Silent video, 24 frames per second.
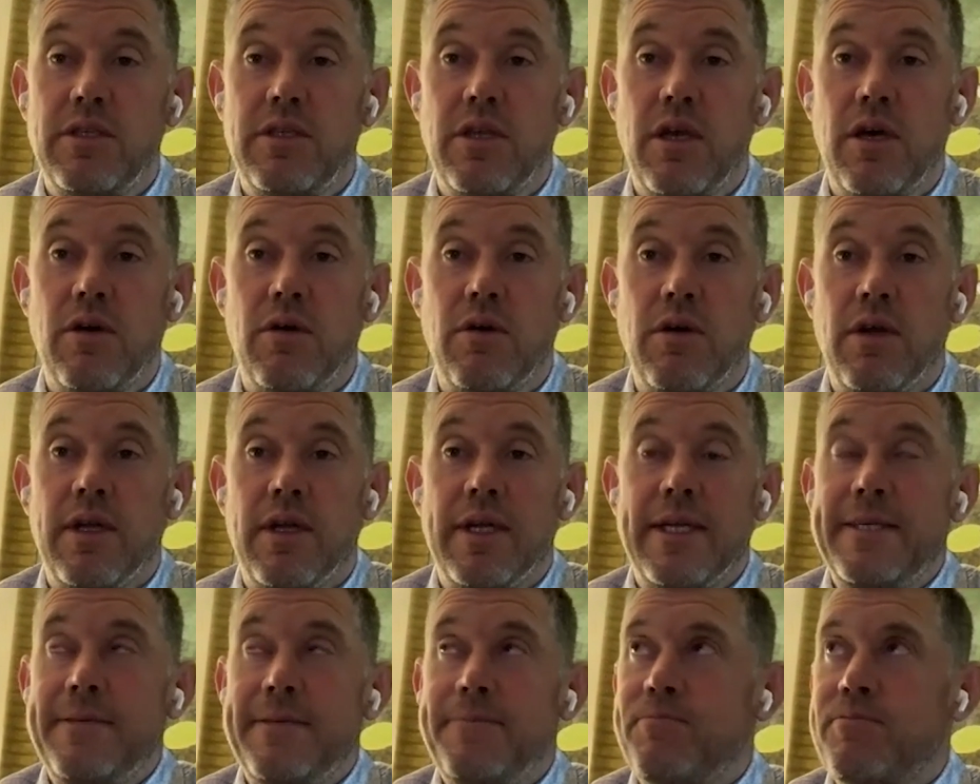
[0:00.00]
So
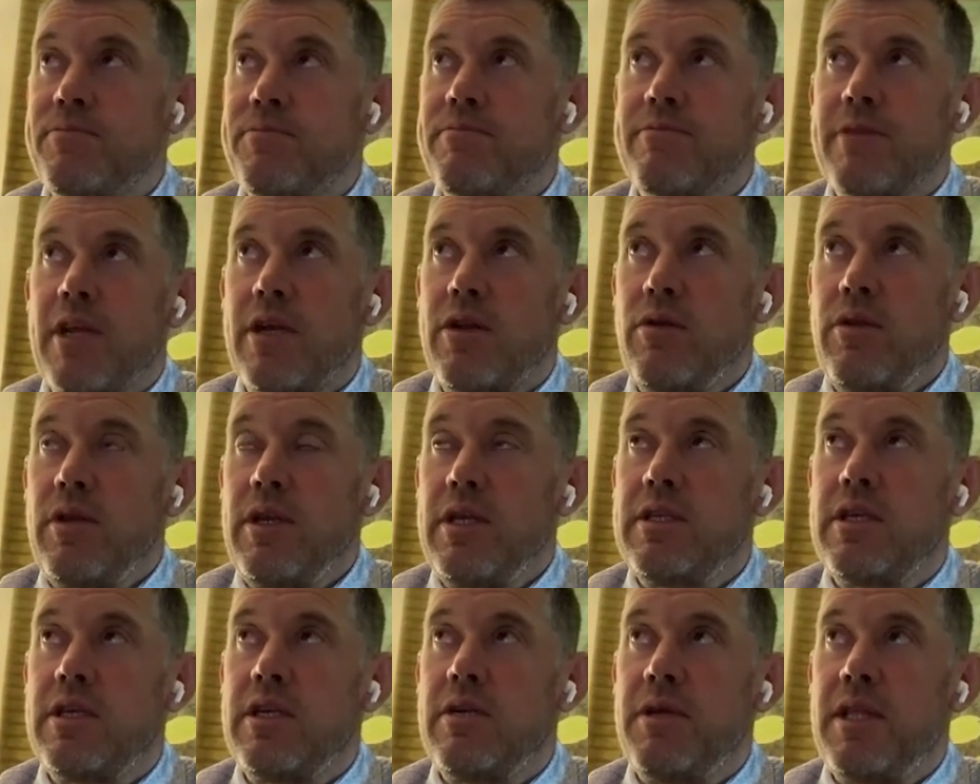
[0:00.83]
I don't
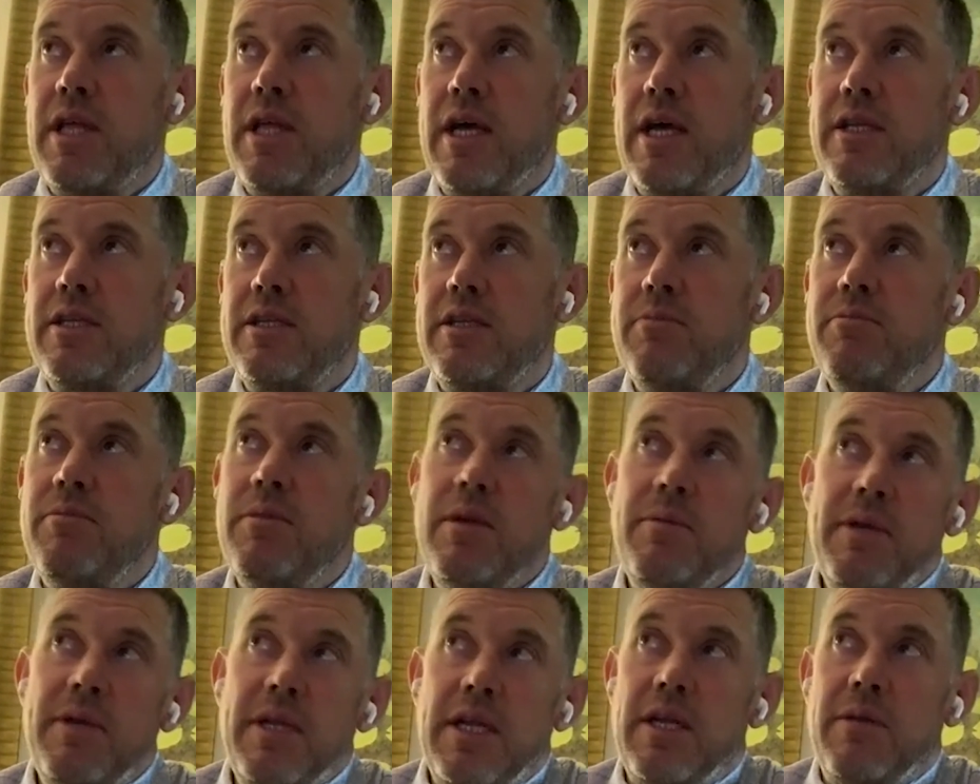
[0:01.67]
think it's going to be that,
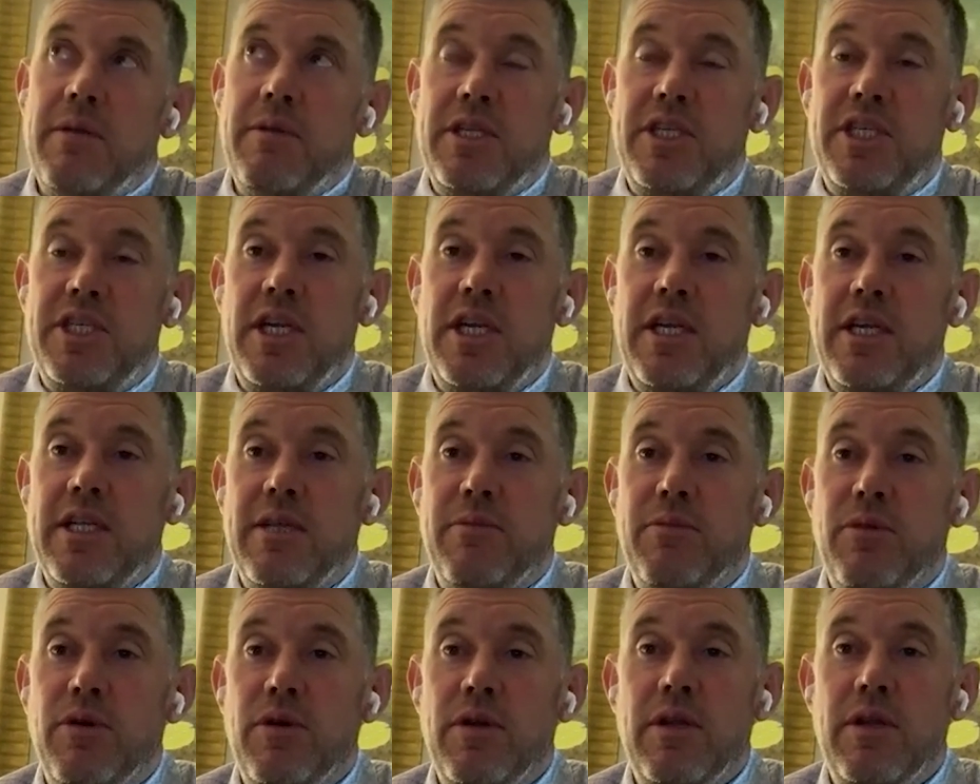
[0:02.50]
maybe a little bit chilly in
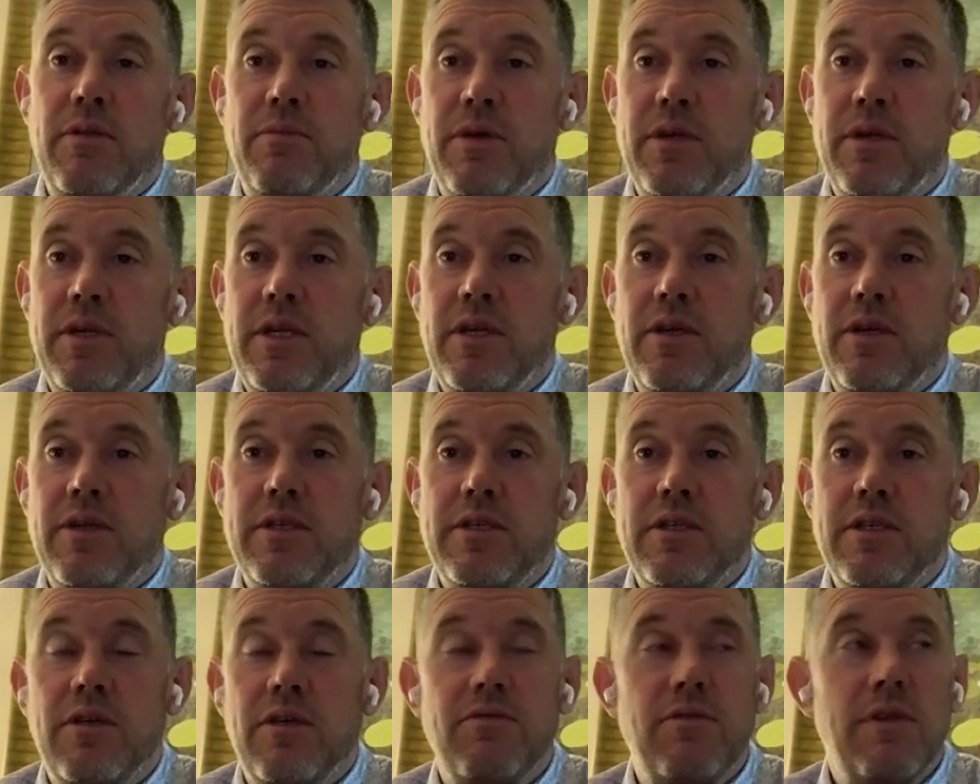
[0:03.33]
the morning, but, you know,
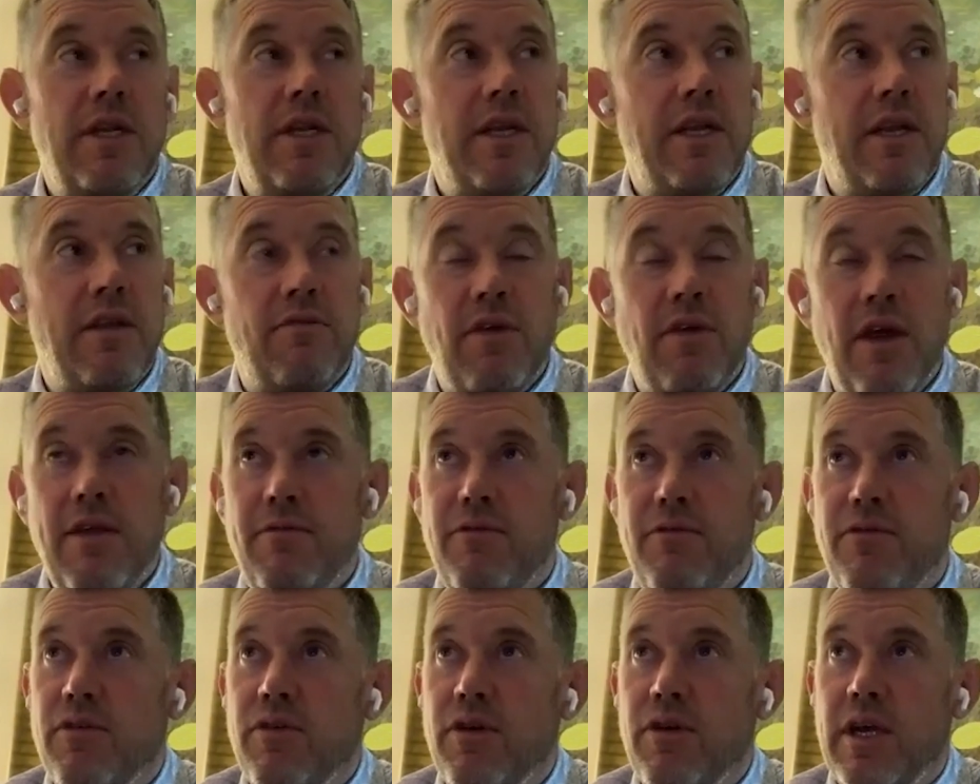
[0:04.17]
there's not really any
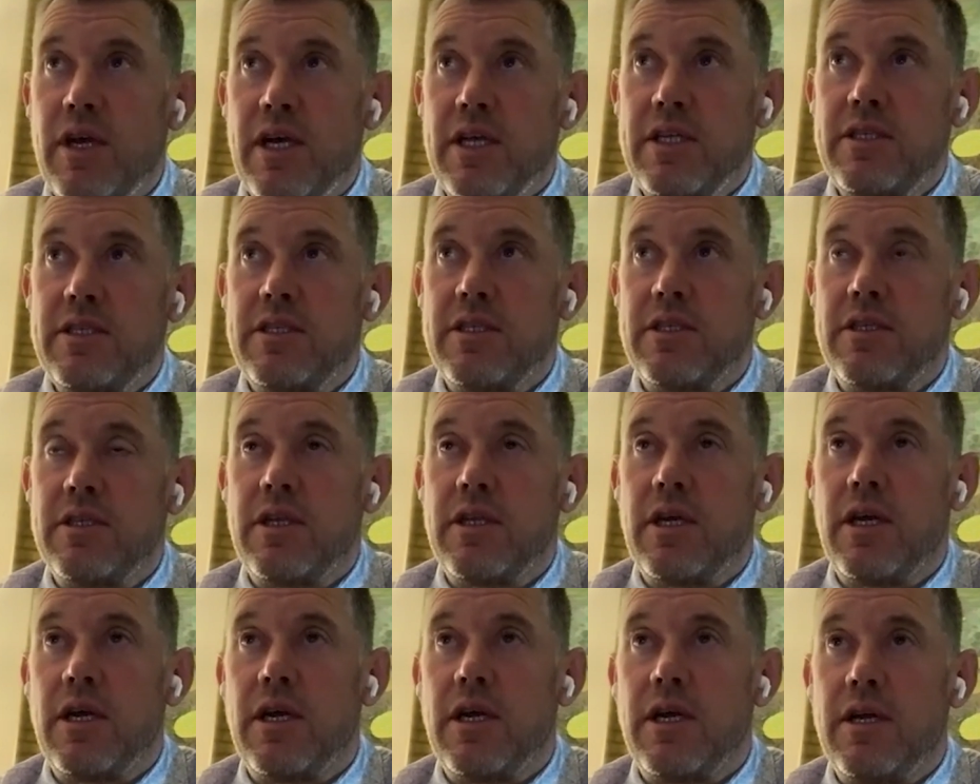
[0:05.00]
rain forecast and,